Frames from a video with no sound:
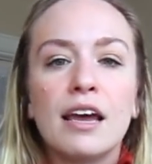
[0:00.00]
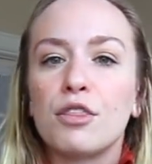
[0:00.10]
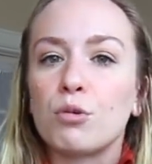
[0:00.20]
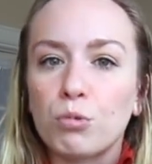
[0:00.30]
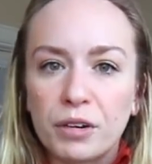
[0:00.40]

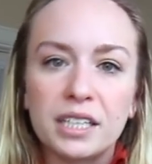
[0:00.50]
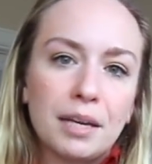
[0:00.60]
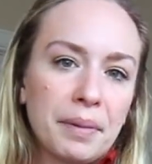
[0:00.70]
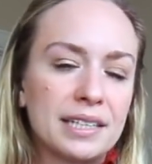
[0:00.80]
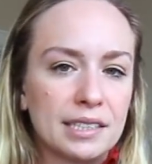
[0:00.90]
the
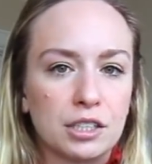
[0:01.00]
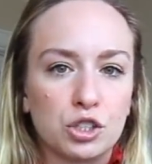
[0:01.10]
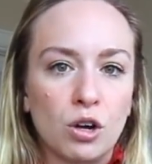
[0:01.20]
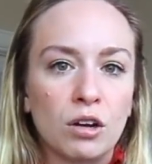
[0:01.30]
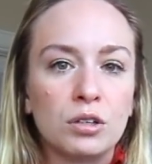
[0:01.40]
really basic
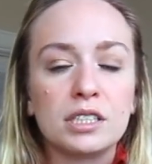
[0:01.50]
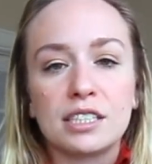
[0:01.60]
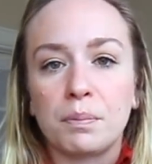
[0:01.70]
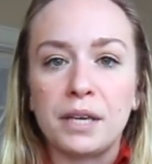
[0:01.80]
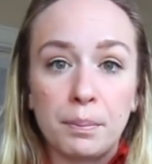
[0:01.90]

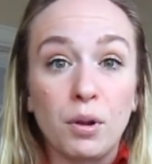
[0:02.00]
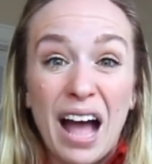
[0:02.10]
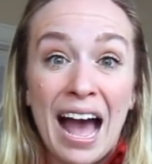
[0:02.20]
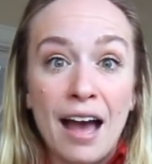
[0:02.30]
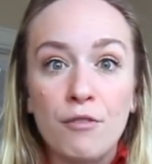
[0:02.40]
struggles that people
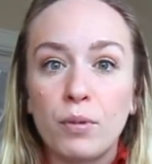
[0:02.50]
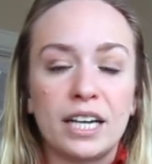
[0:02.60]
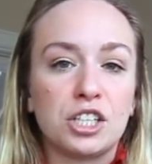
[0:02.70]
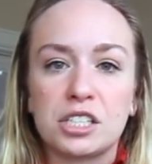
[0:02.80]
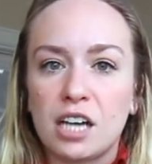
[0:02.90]
have
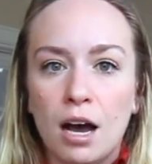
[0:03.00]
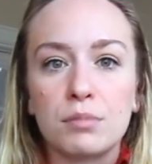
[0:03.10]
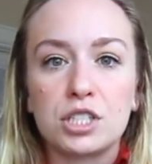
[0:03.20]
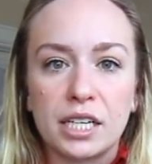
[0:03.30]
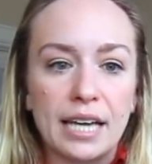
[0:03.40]
when it just
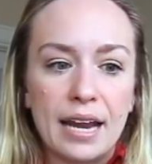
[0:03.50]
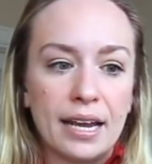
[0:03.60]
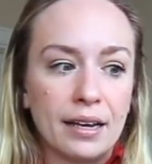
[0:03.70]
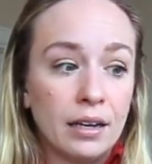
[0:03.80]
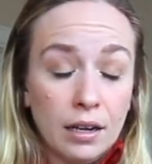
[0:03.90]
comes to
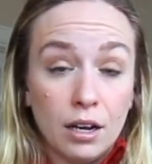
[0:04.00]
getting